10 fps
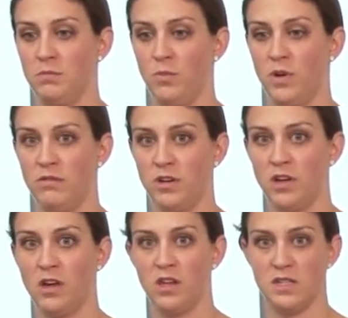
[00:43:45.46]
one of our
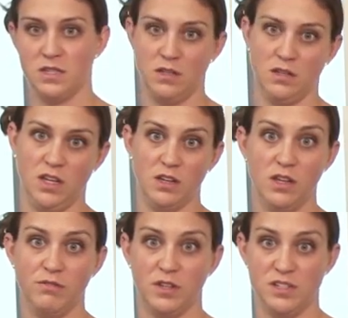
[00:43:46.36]
colleagues in
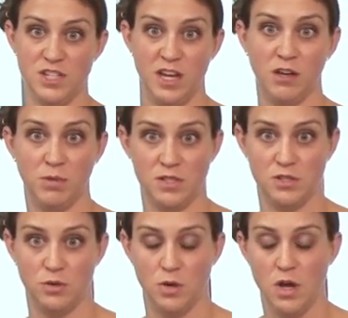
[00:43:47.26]
Cleveland, Jay Alberts,
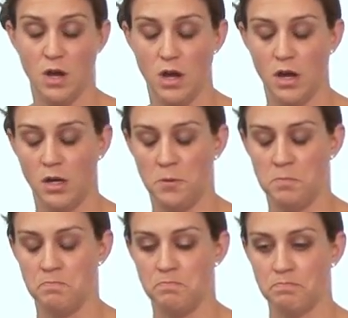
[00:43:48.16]
who
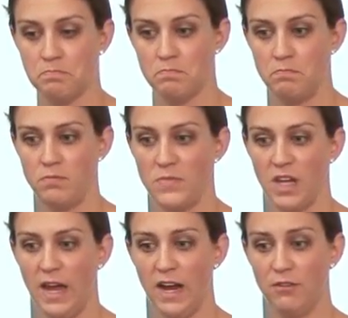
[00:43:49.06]

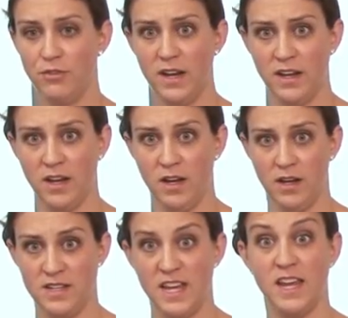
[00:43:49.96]
had a friend on
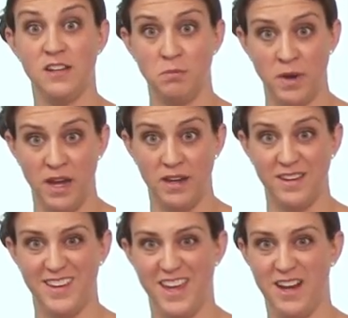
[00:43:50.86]
a tandem bike,
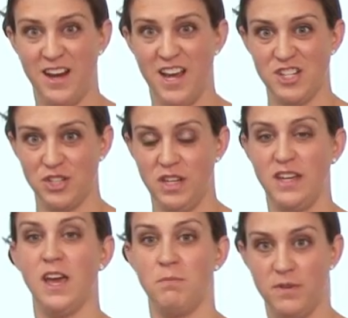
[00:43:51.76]
and it actually
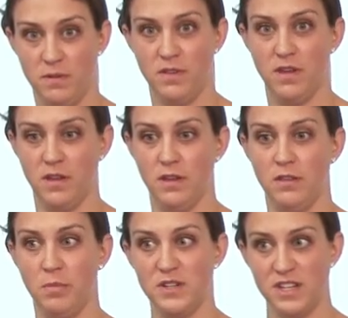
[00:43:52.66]
kept
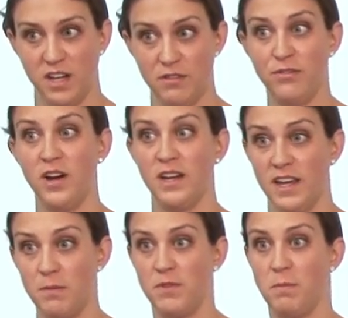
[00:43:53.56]
the person on the front
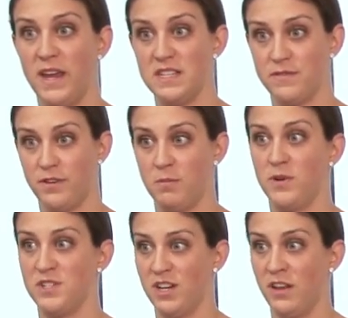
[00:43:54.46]
kept the pace for the
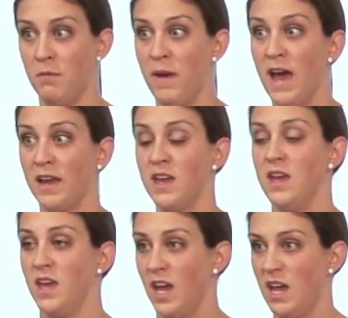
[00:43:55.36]
person on the back,
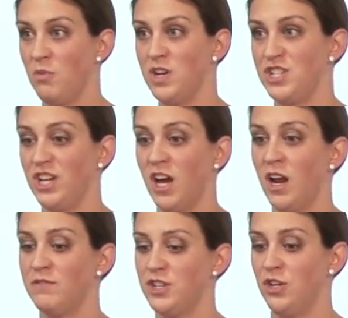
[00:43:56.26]
and when she
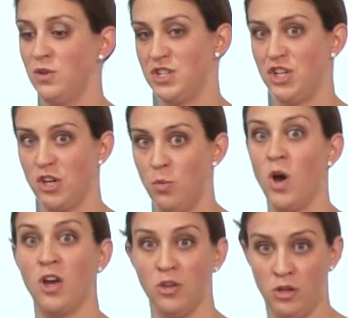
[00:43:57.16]
got off, she noticed she could
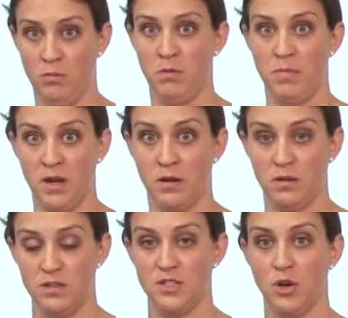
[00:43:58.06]
walk a little bit better.
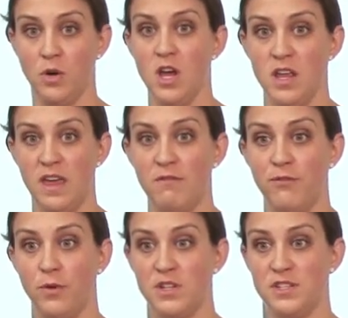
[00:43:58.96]
So
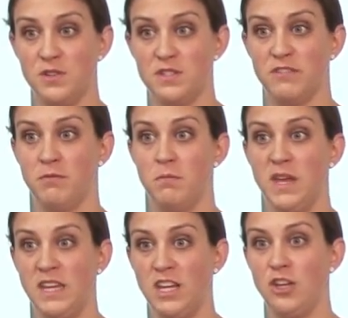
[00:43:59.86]
that forced use of
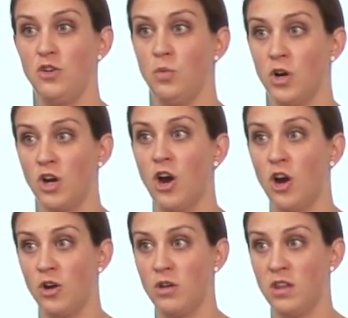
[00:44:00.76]
making you work
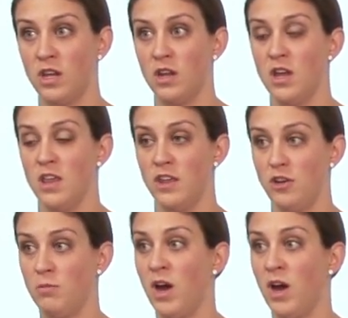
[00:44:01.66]
harder than your